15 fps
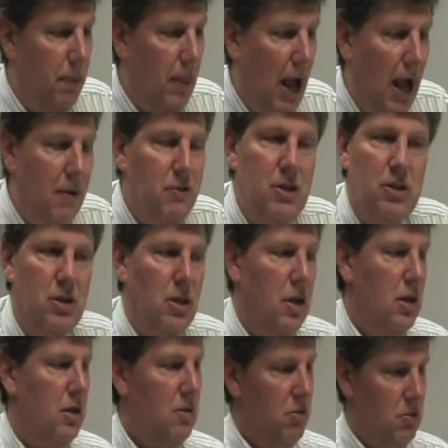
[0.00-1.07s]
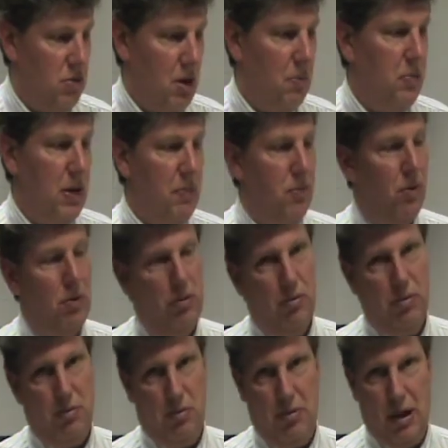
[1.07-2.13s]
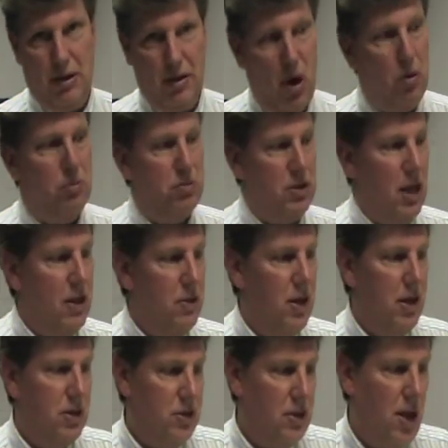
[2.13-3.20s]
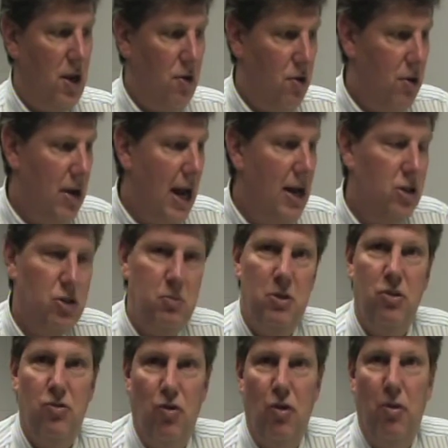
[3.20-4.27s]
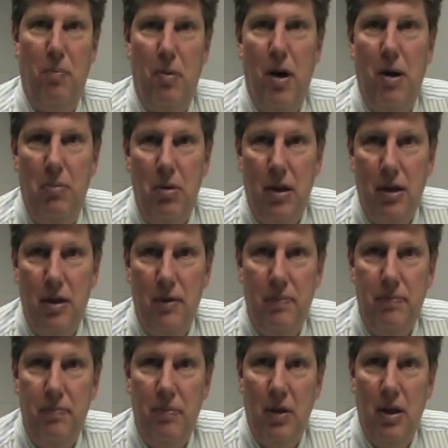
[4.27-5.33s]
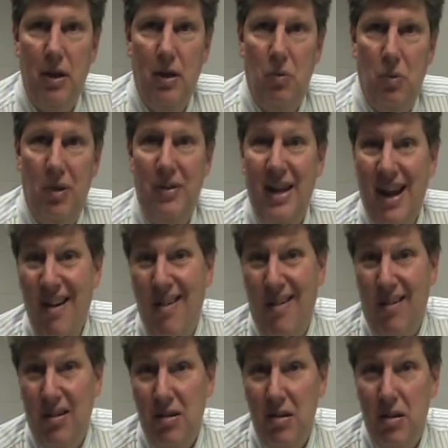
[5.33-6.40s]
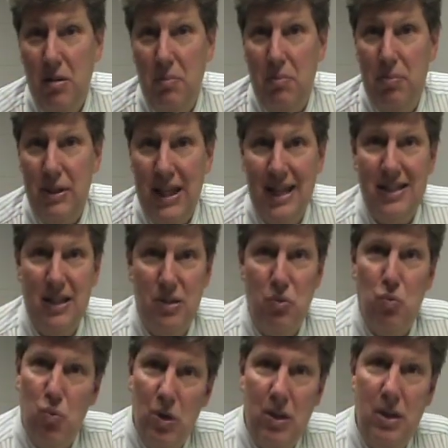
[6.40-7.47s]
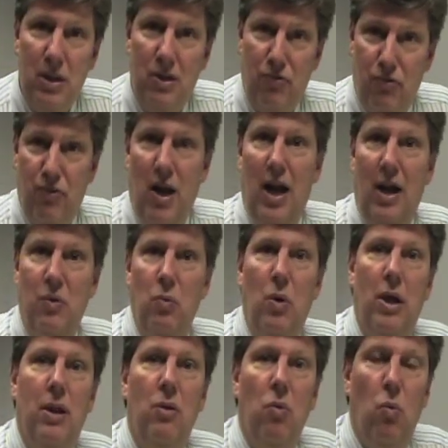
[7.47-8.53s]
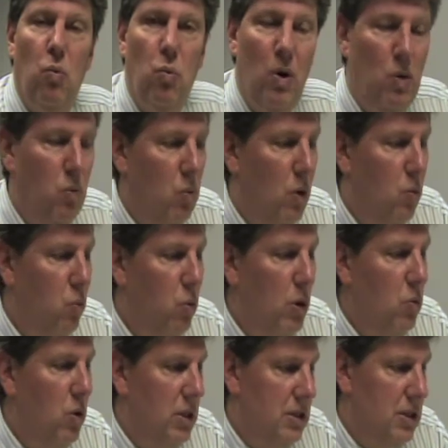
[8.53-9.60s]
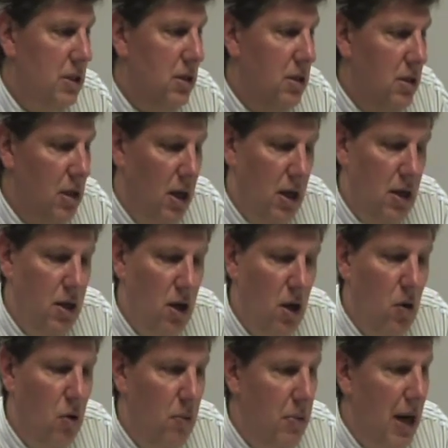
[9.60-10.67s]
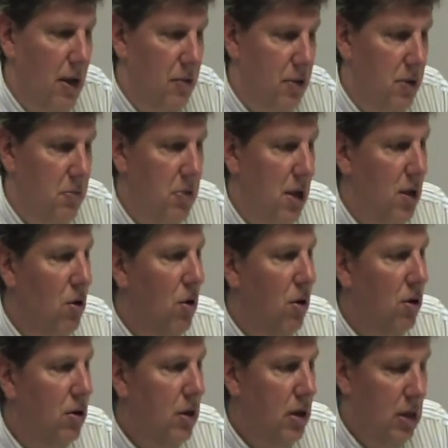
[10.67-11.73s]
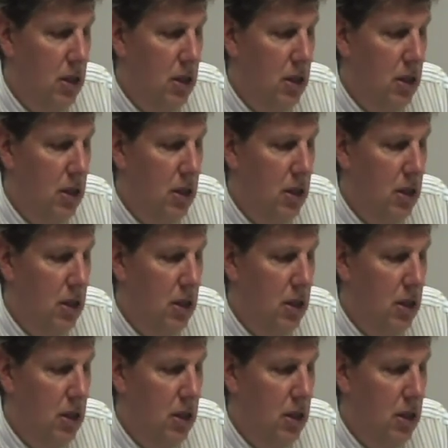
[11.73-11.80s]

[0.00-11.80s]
Obviously, some people don't say this. They are announcements for the public. Well, they are, but that doesn't really define what we want to know about them. They are